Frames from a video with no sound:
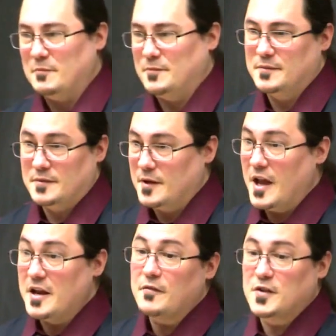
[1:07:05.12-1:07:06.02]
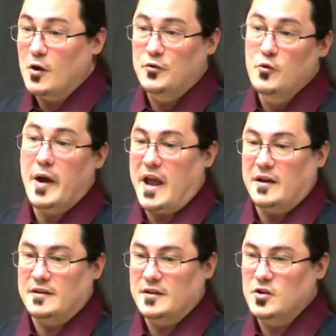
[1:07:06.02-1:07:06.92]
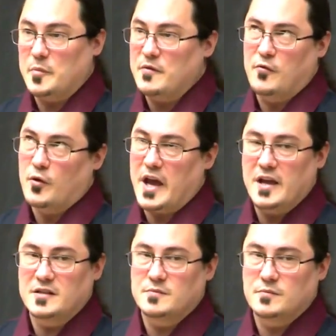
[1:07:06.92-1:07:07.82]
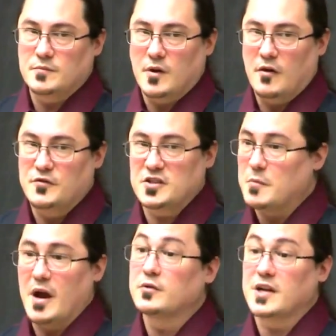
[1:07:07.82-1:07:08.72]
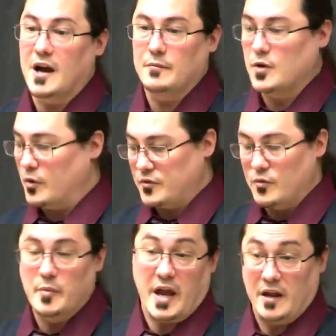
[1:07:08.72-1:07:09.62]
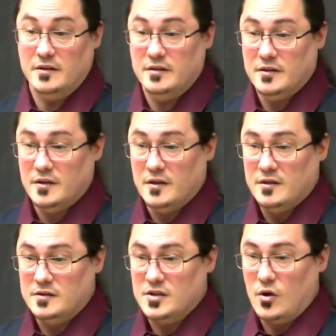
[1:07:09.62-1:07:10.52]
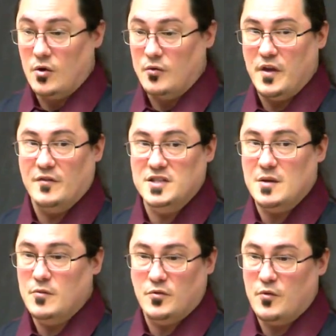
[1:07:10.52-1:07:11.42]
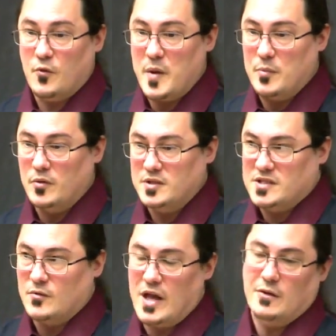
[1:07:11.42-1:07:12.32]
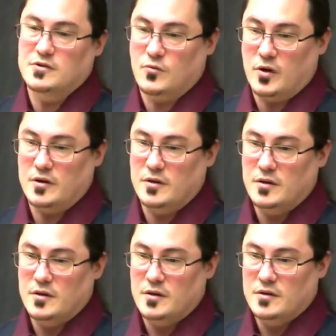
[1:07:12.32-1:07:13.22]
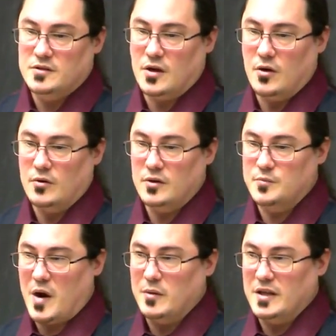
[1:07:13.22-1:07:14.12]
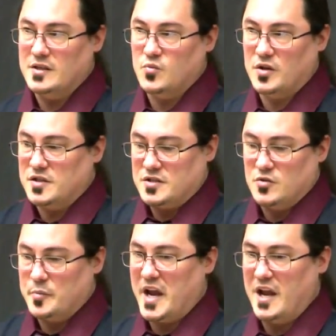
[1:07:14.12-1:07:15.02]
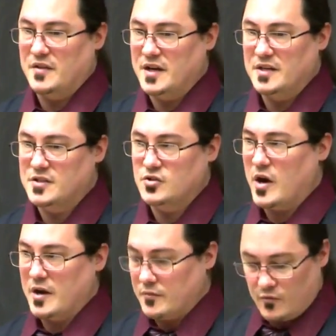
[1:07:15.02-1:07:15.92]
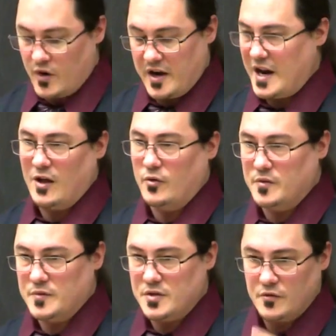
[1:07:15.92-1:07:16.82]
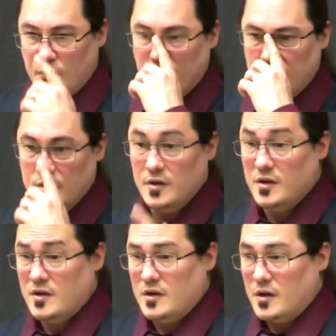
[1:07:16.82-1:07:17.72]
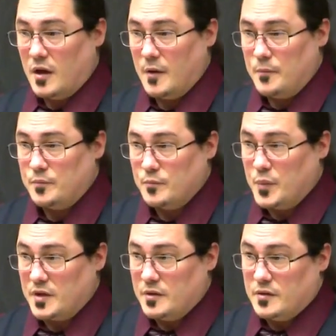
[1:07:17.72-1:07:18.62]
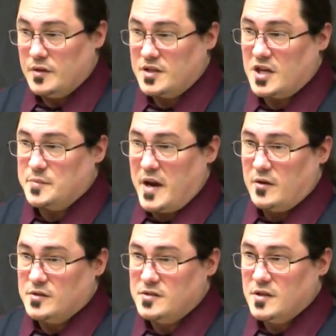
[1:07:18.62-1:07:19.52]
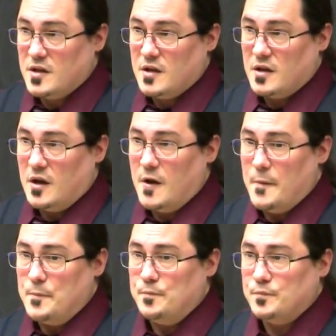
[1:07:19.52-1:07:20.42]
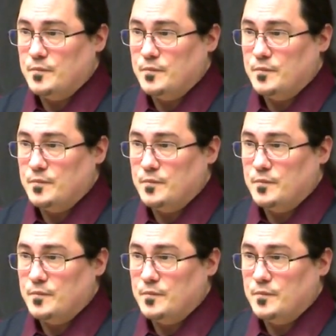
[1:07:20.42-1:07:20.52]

well, enough to go through by hand. It took me four days of just my own time going through them by hand. So if you have a team of three or four people, it's several hours of work. So it's probably less work to just do it by hand than it is to try and write an algorithm to do it for you. Um, but the touch panels, um,